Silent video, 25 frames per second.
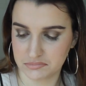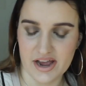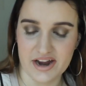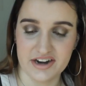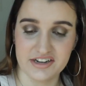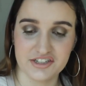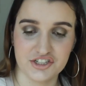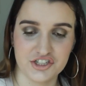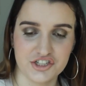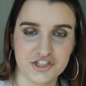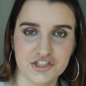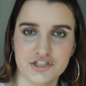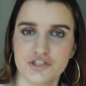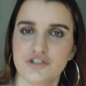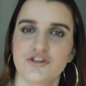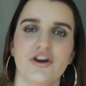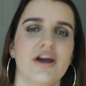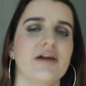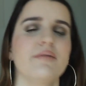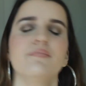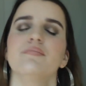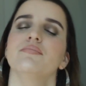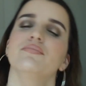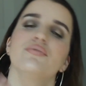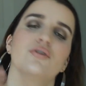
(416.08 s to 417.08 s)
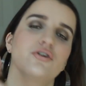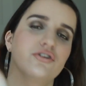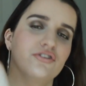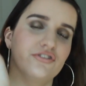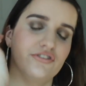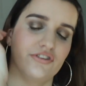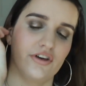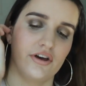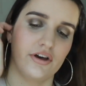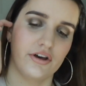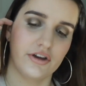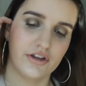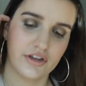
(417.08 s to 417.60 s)
it's just a great
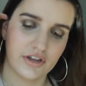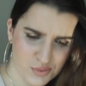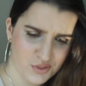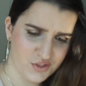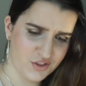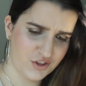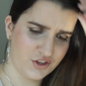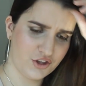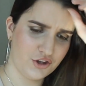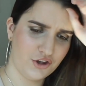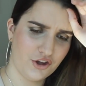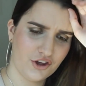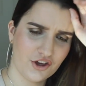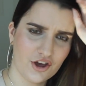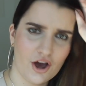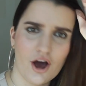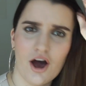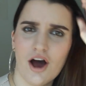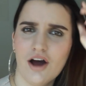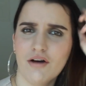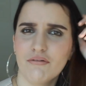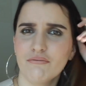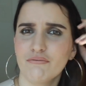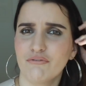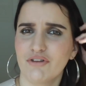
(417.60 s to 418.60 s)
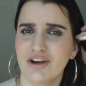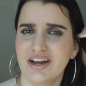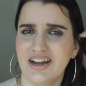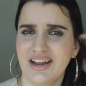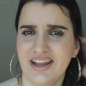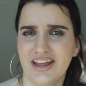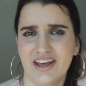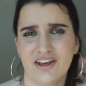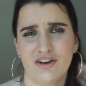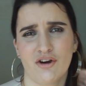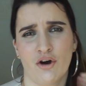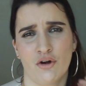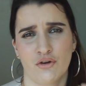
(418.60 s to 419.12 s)
bronzer. You can't
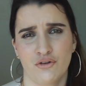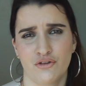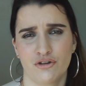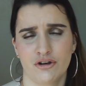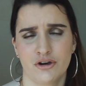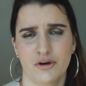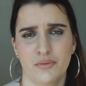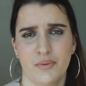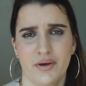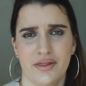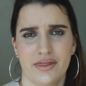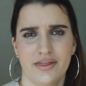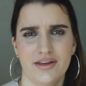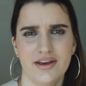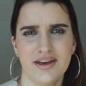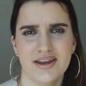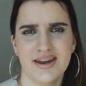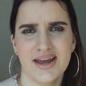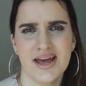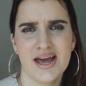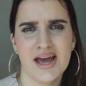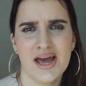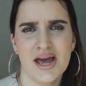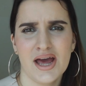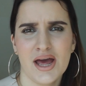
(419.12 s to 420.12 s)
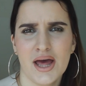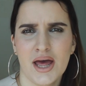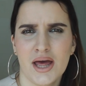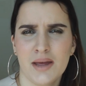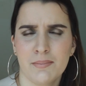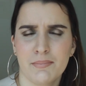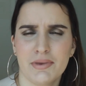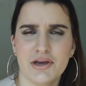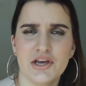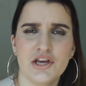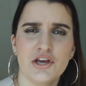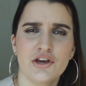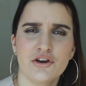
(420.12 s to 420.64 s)
really contour with it,
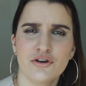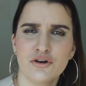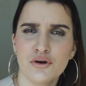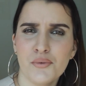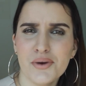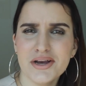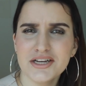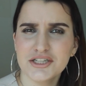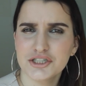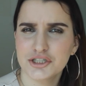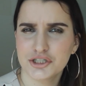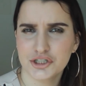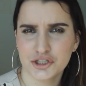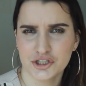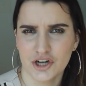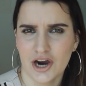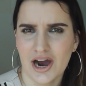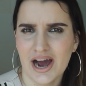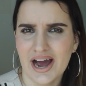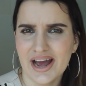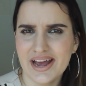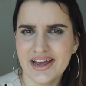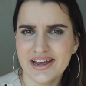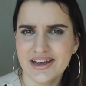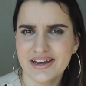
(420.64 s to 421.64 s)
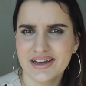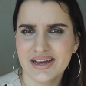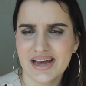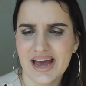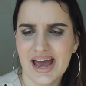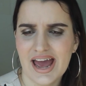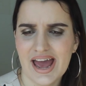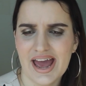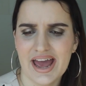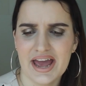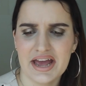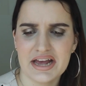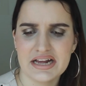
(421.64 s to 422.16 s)
but you can always try,
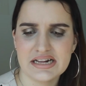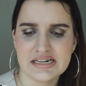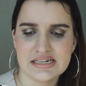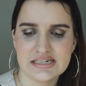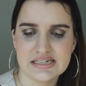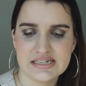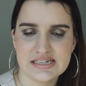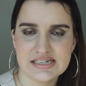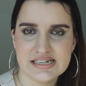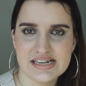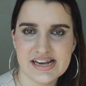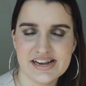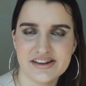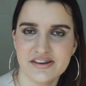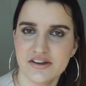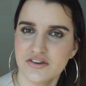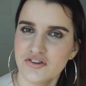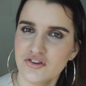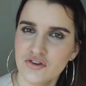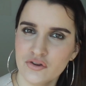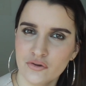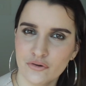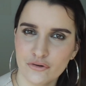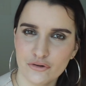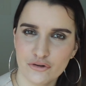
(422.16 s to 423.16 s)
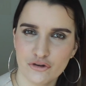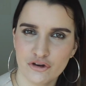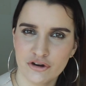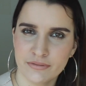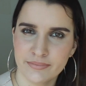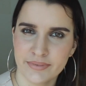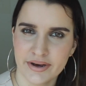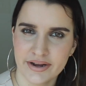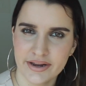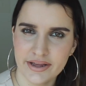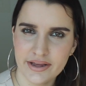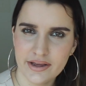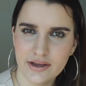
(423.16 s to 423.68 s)
and it doesn't look too
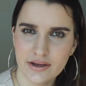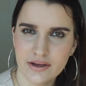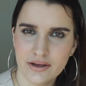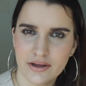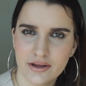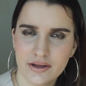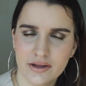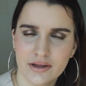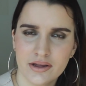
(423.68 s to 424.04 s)
muddy.